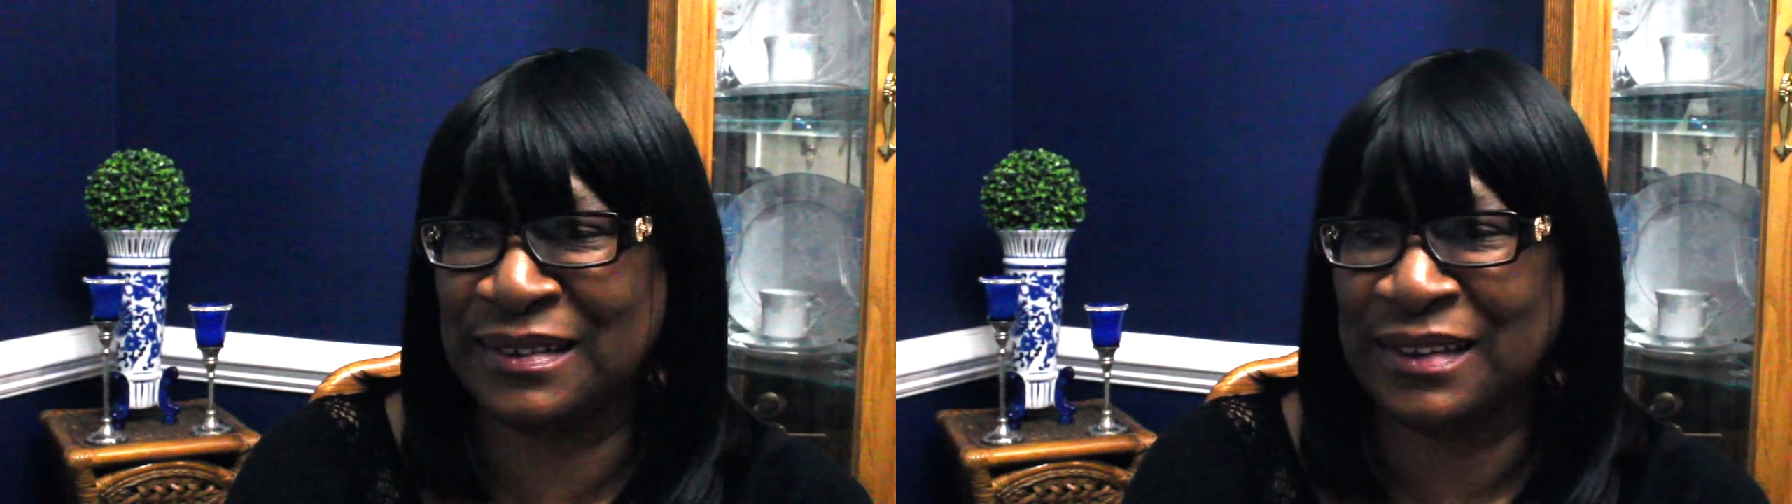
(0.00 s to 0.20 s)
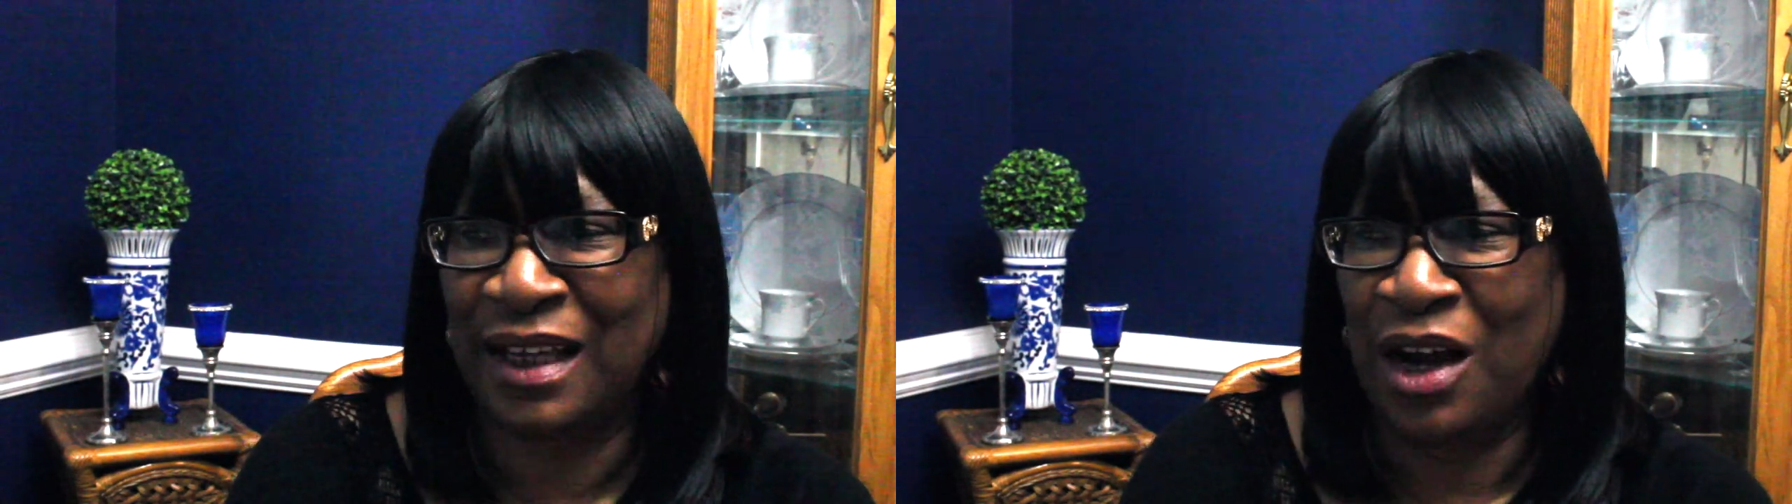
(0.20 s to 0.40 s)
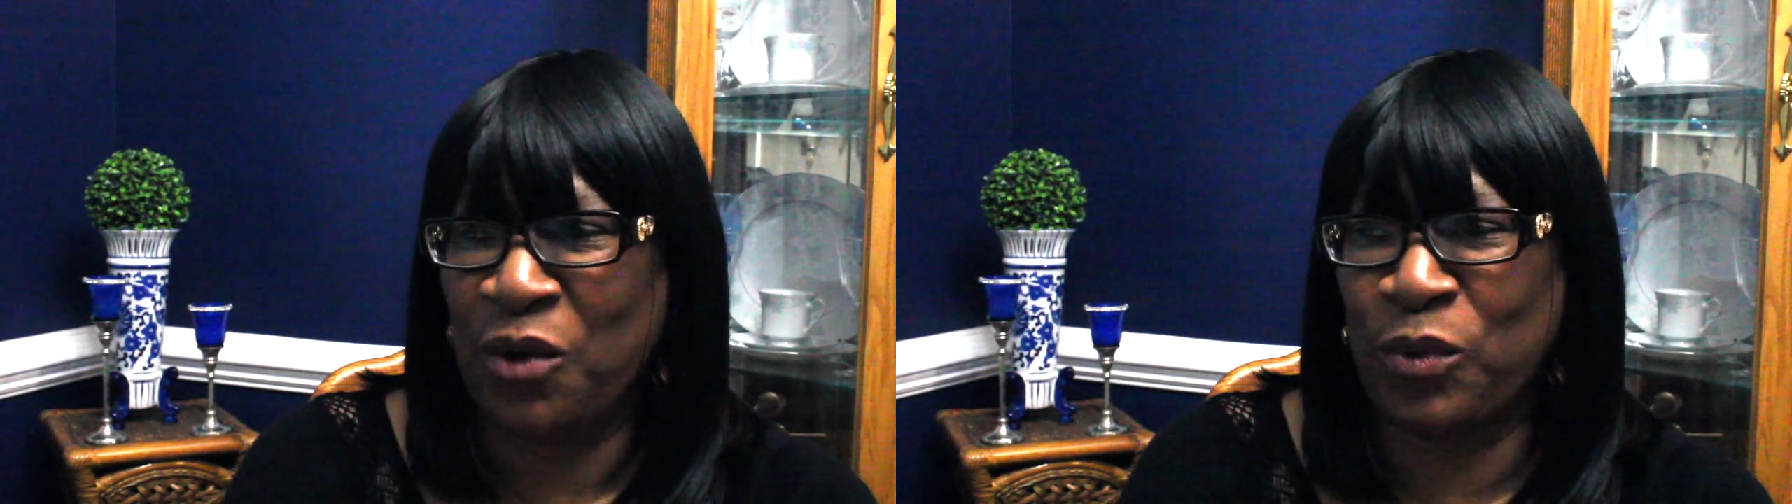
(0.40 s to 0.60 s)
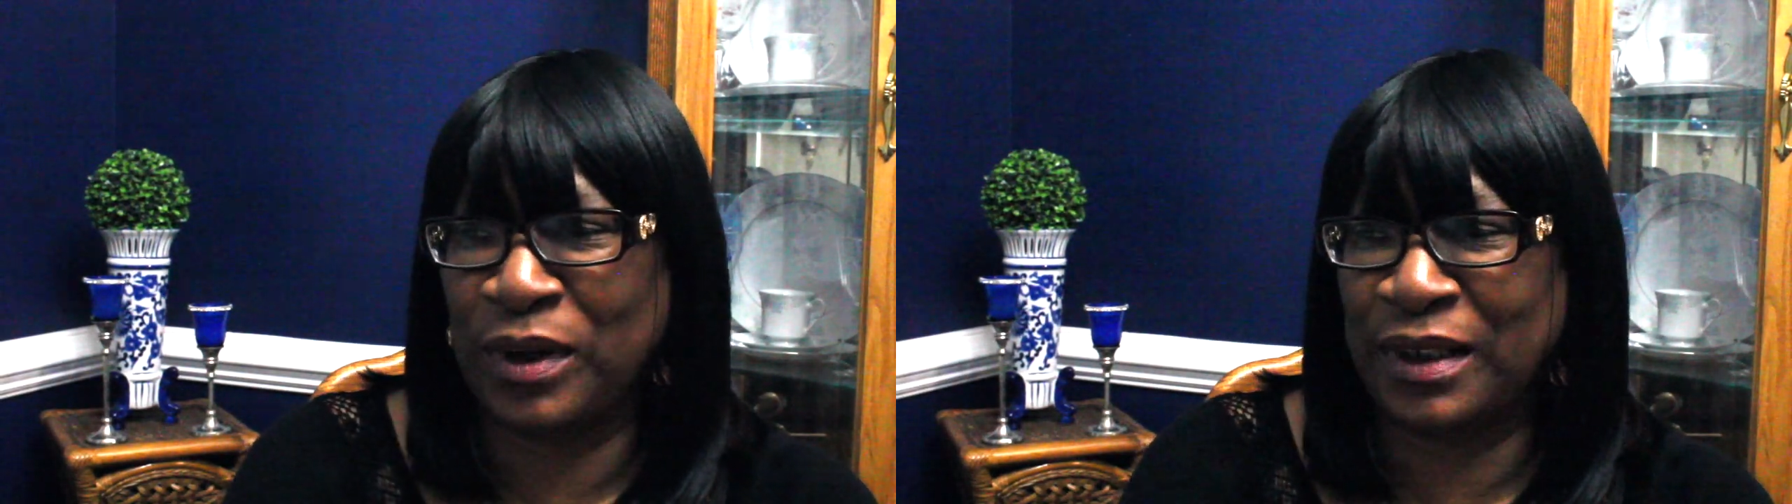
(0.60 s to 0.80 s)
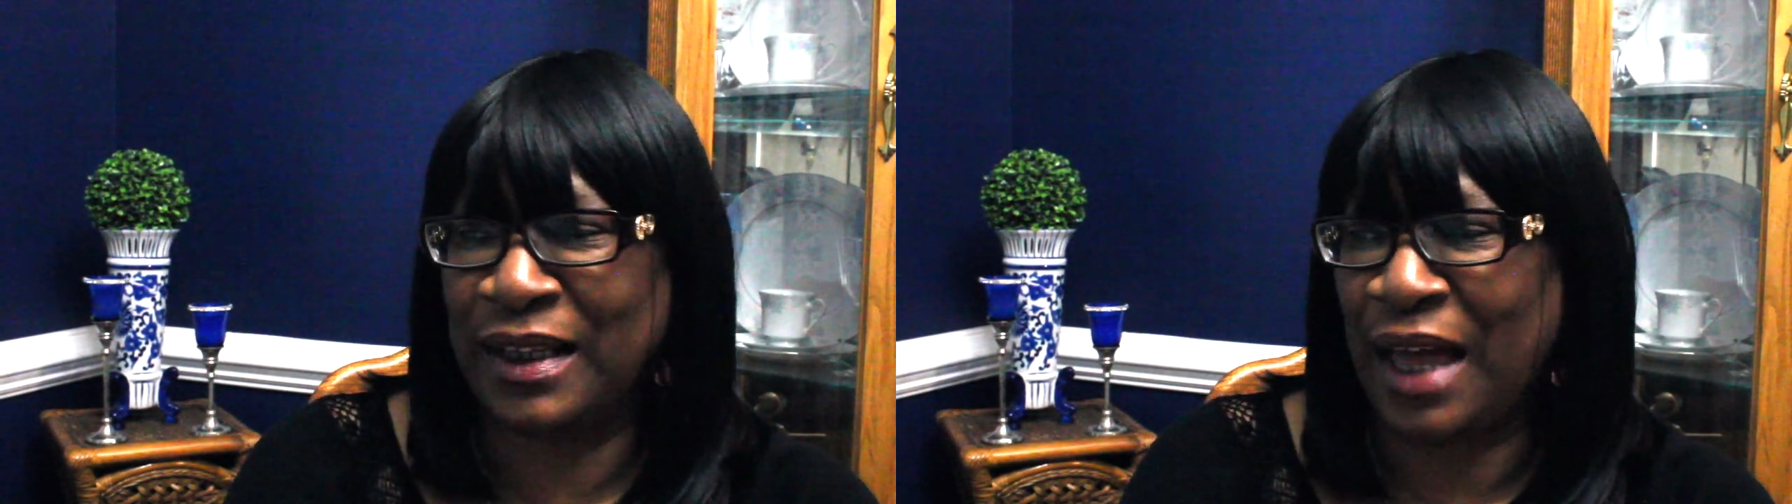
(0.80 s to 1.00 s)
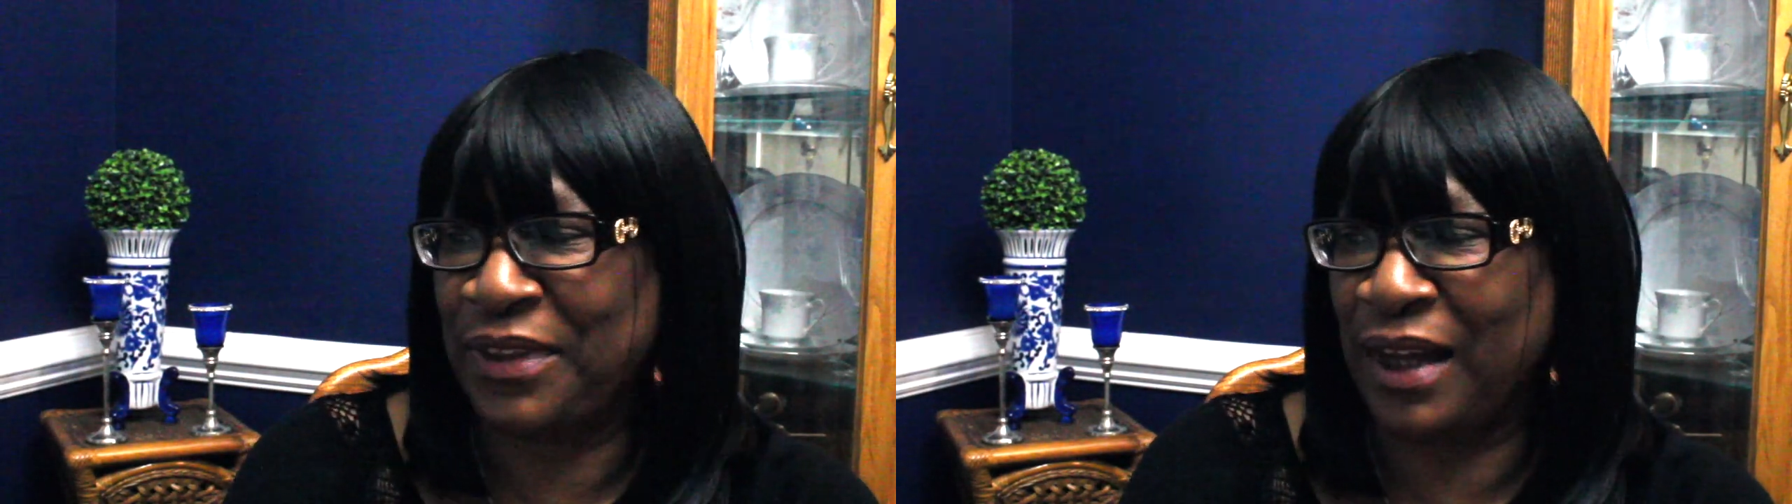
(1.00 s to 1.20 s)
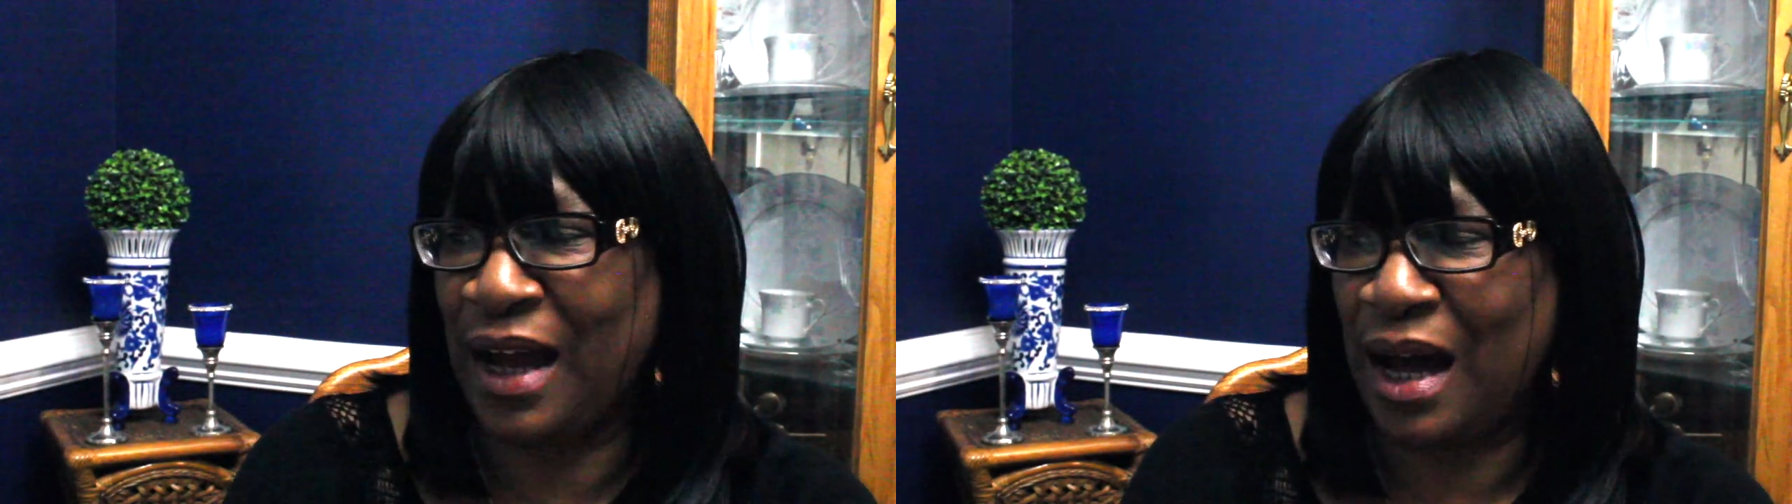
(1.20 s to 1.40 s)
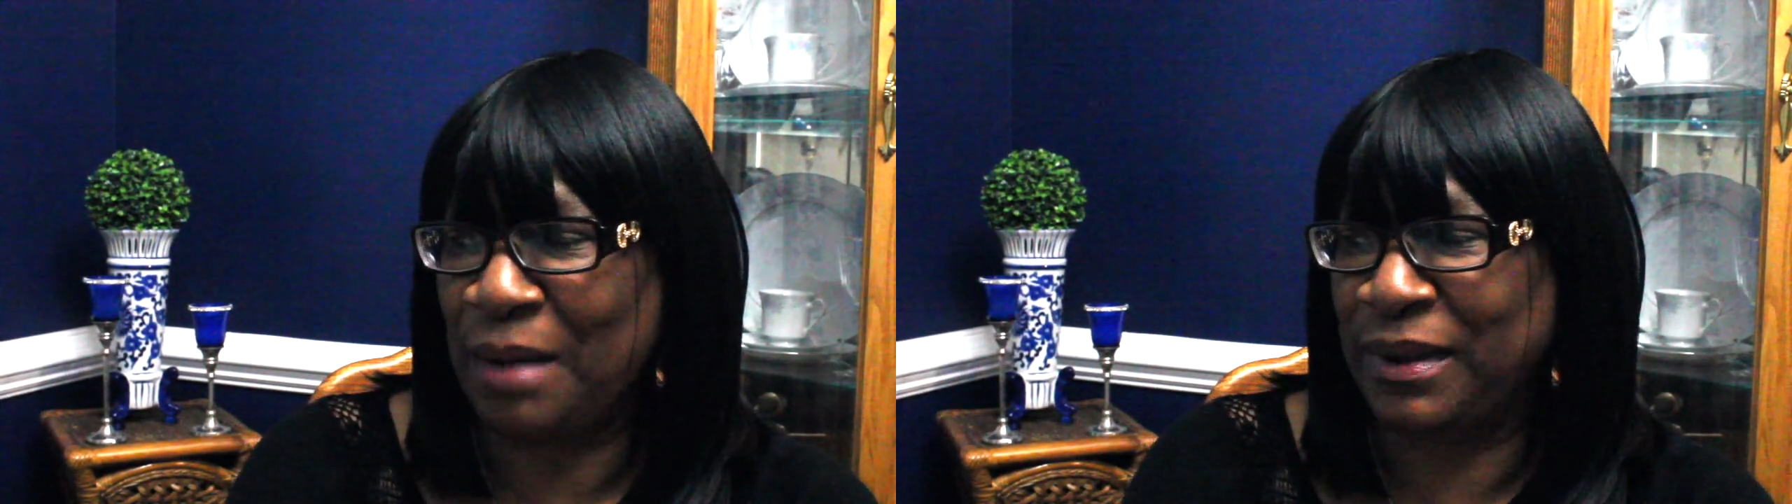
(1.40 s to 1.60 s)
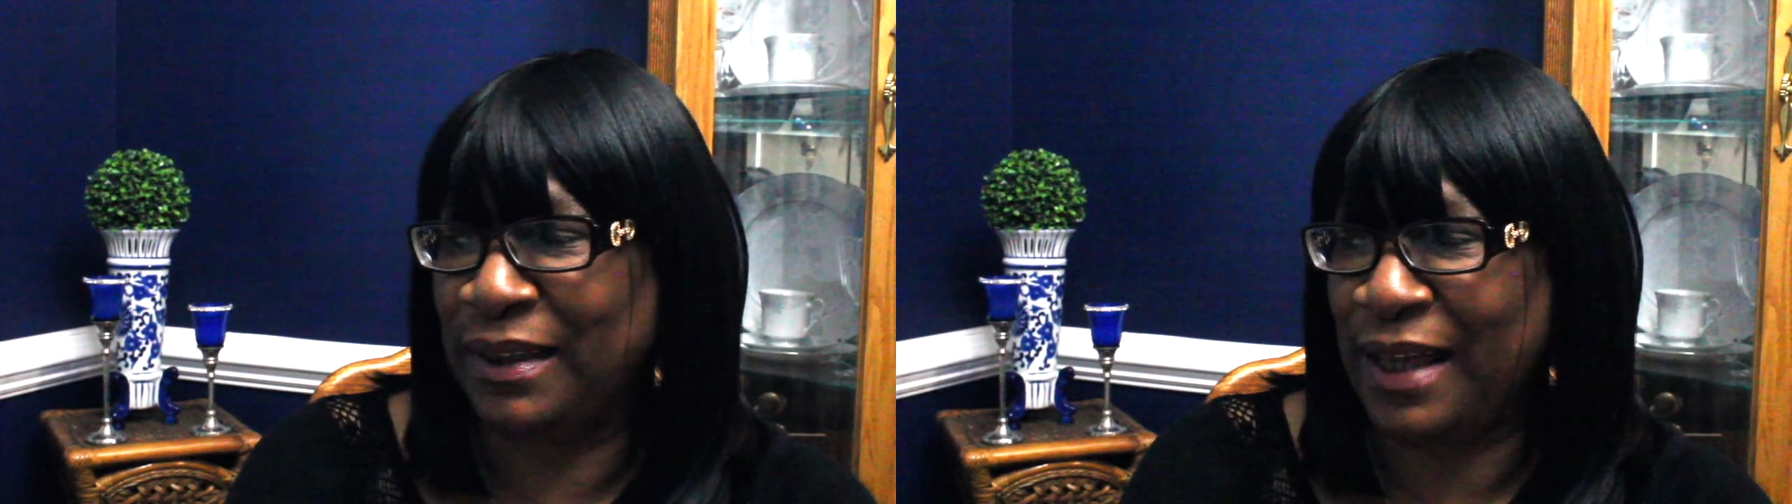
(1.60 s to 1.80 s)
It's one, I think Hobby